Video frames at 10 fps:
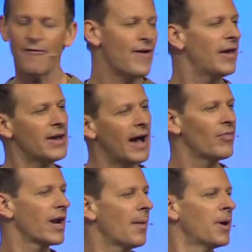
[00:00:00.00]
found out
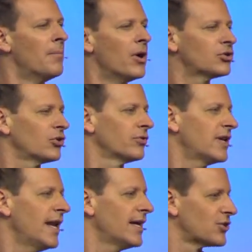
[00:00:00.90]
that I'm an emotional
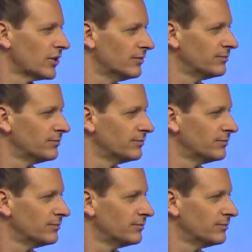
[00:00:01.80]
teenager.